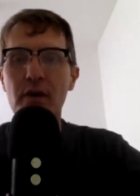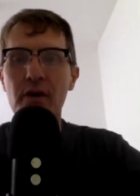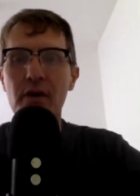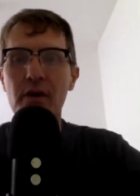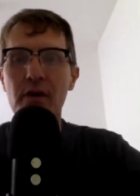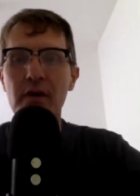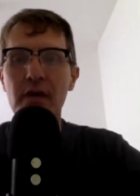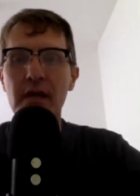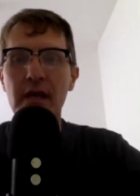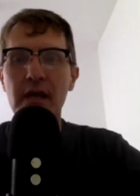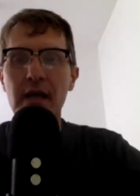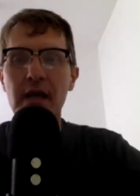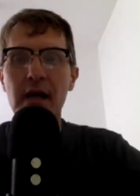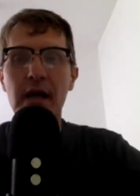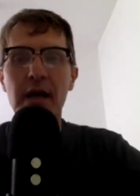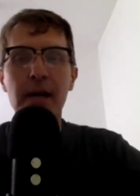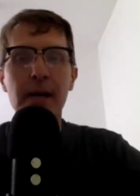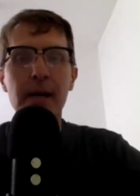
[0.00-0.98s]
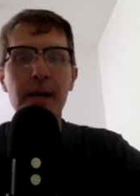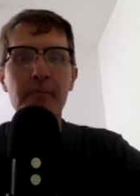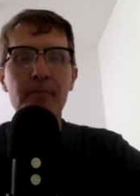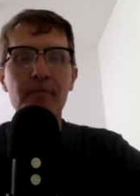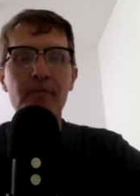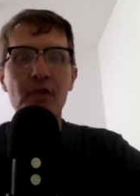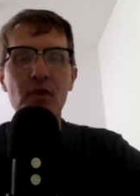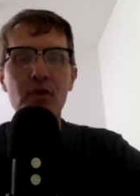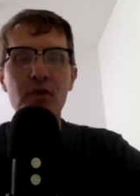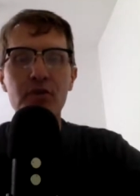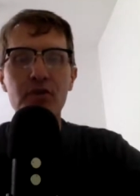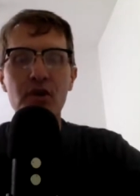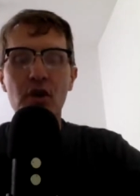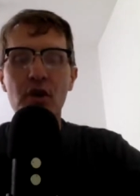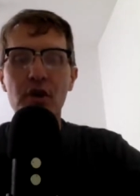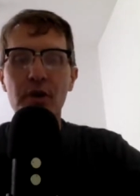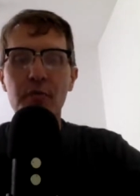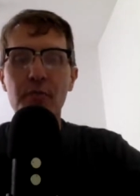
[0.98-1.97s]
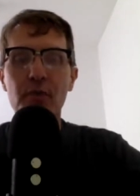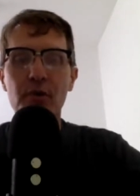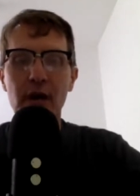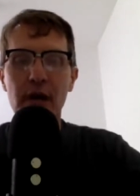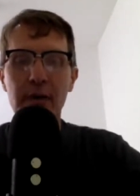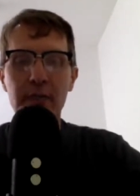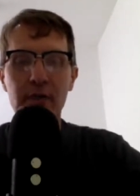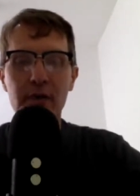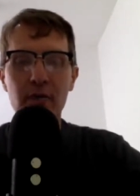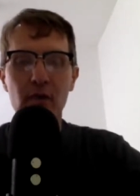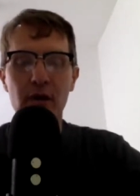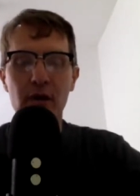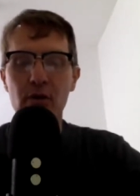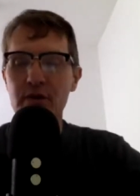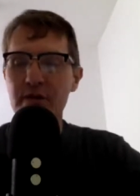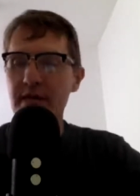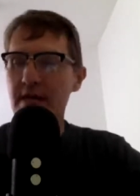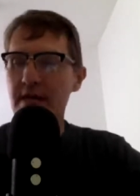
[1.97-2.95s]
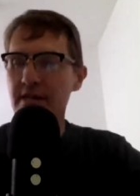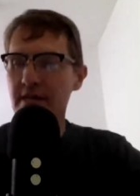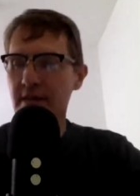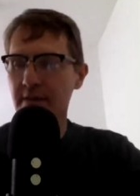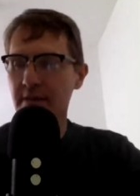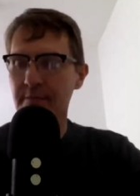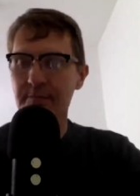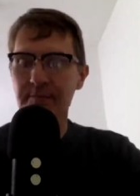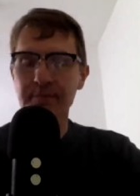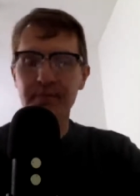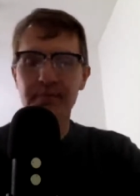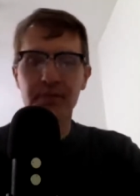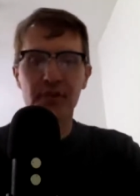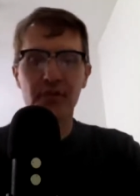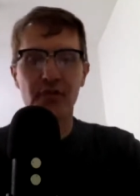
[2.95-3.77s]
will um, focus on a problem. We always ask them